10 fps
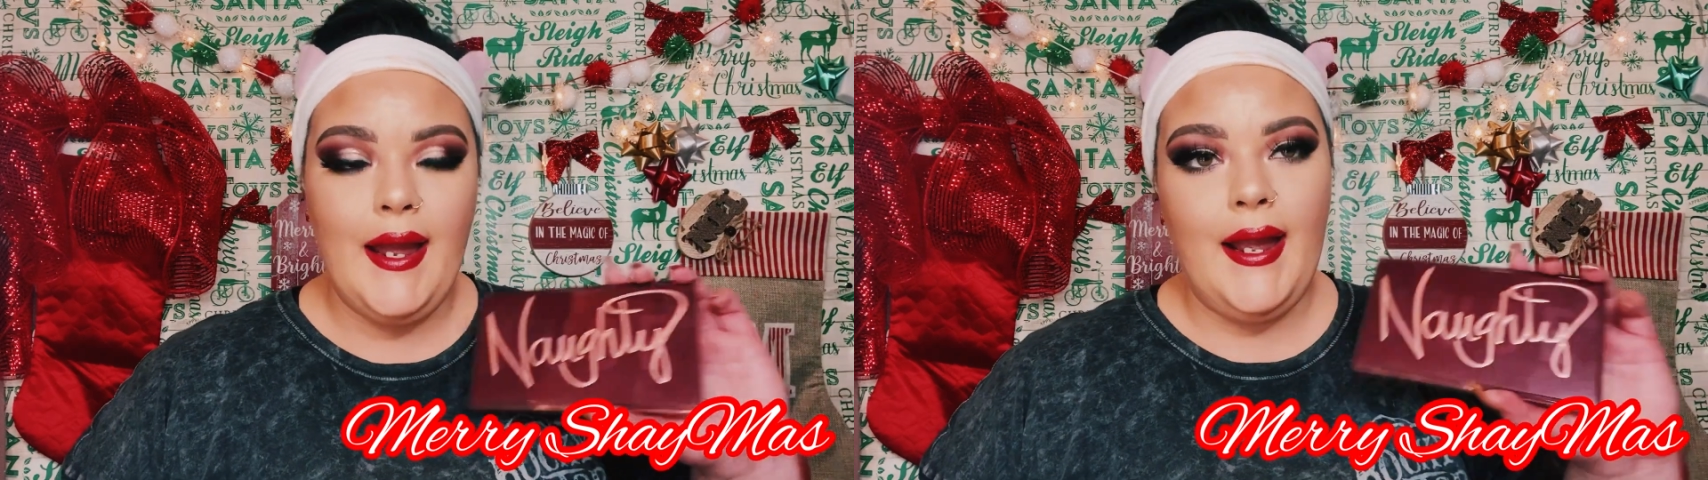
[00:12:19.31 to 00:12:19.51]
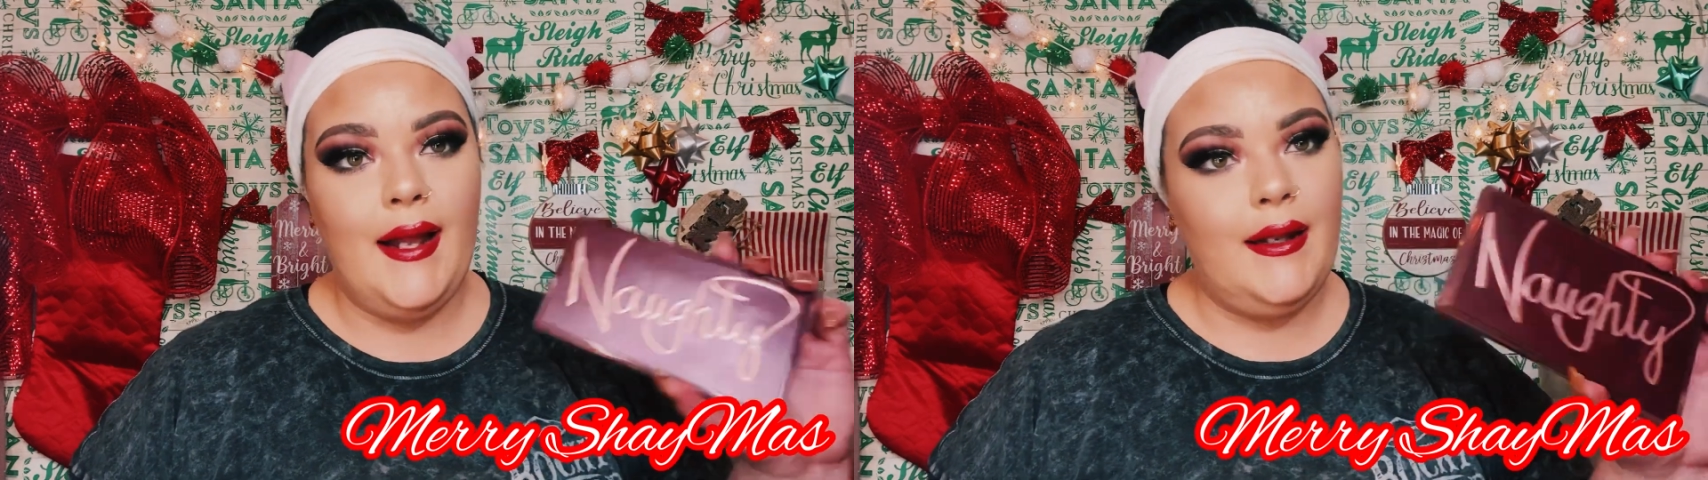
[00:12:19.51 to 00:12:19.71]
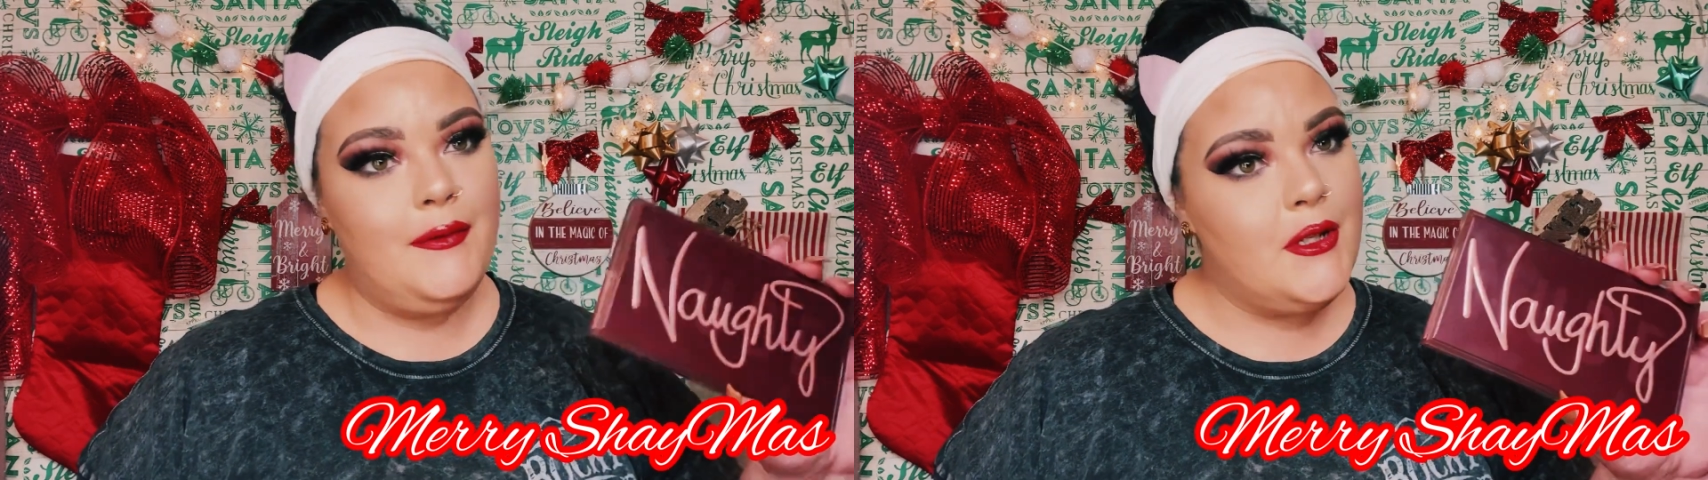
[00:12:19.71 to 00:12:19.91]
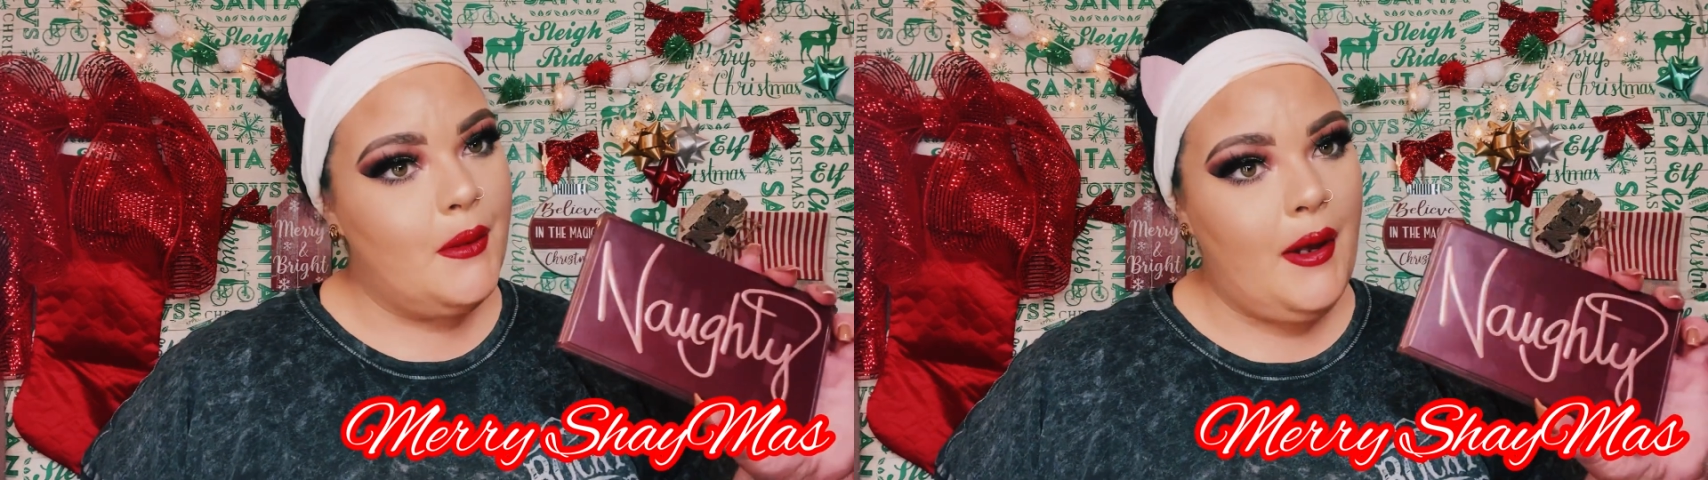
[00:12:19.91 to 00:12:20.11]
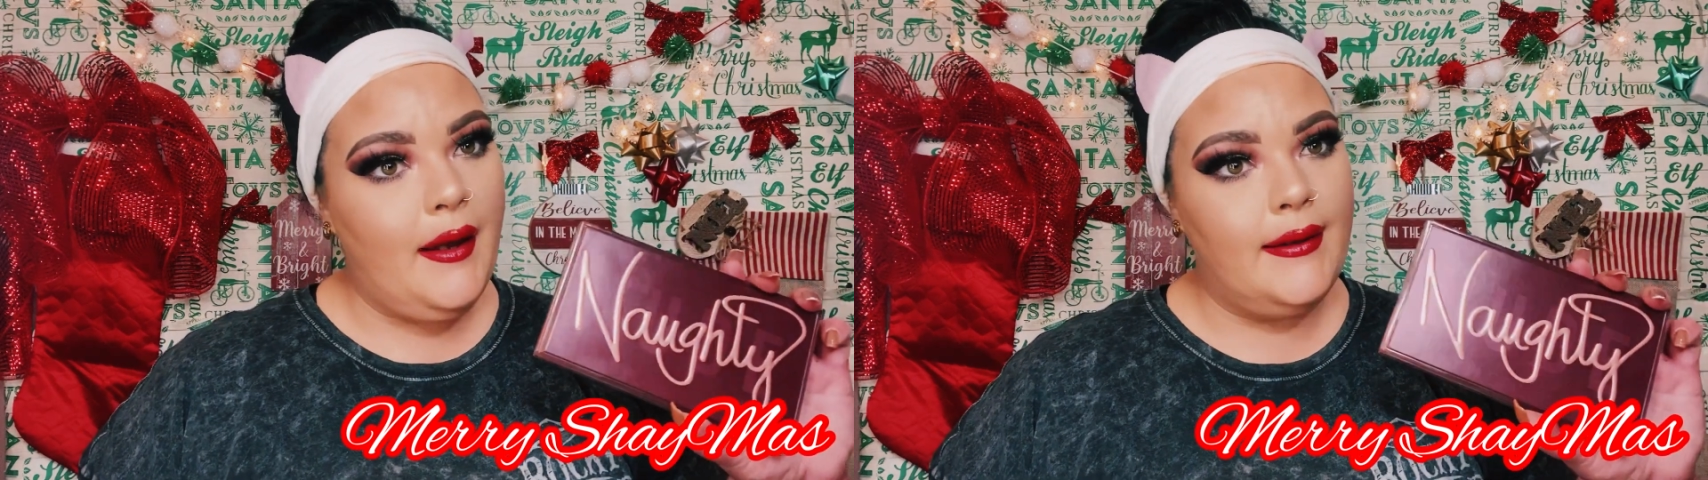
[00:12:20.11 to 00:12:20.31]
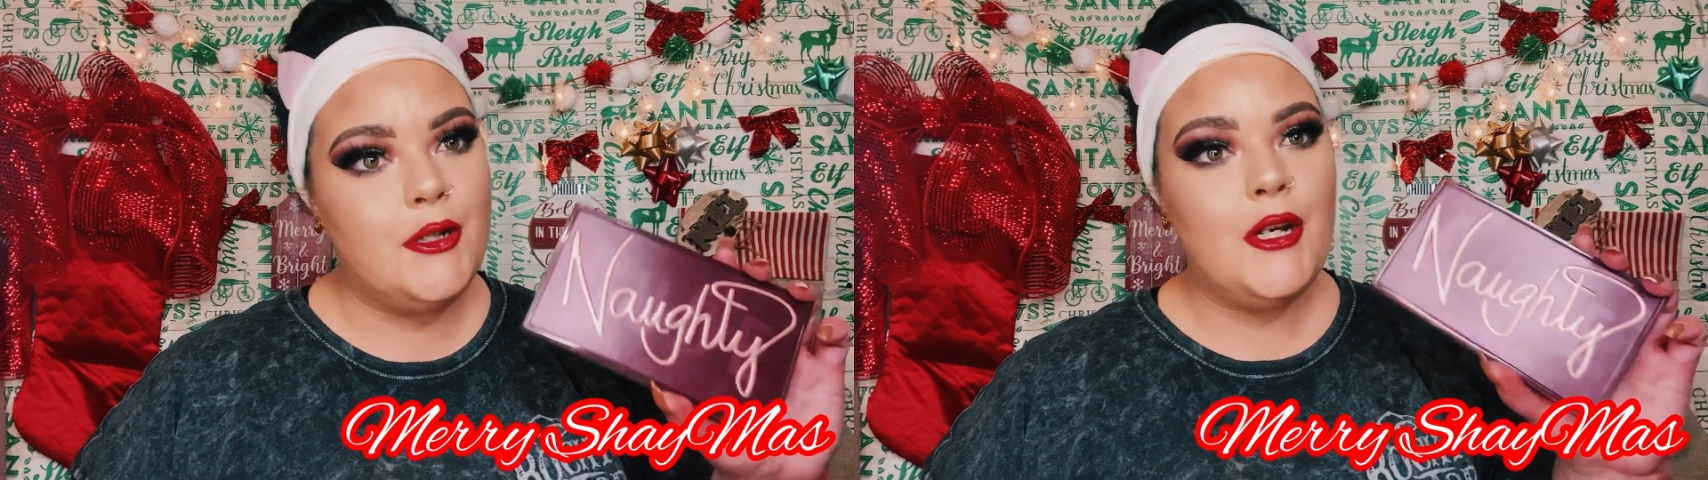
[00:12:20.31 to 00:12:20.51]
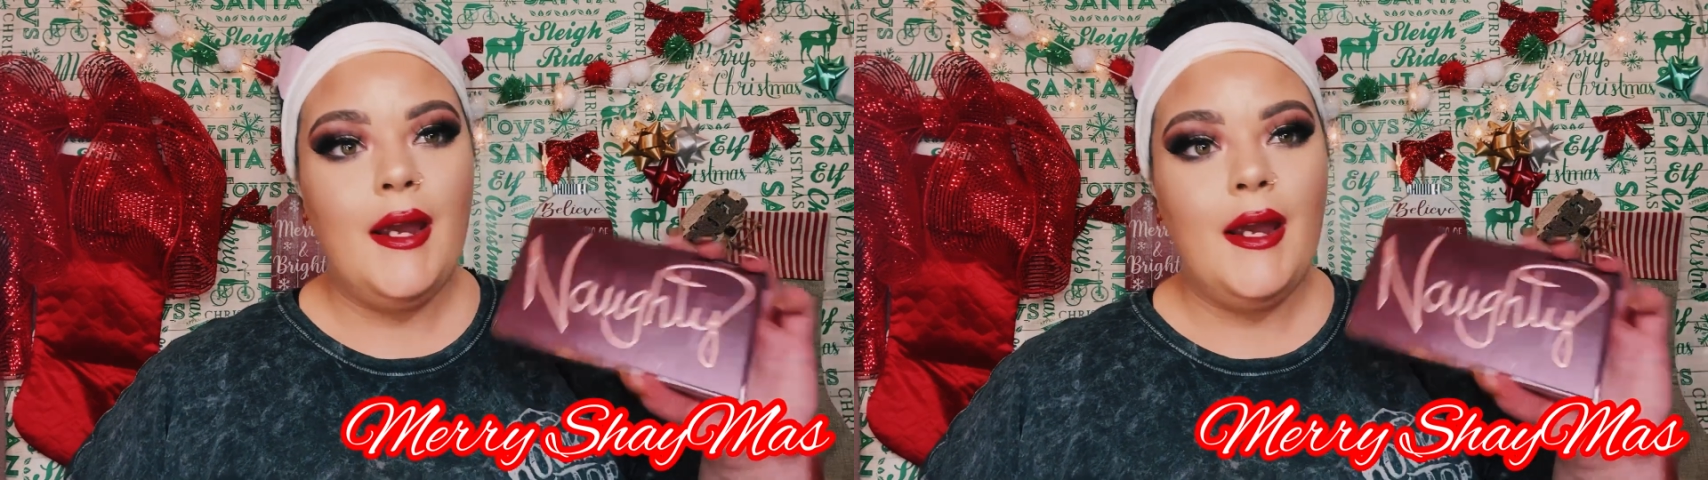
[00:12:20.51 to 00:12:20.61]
I love you so much.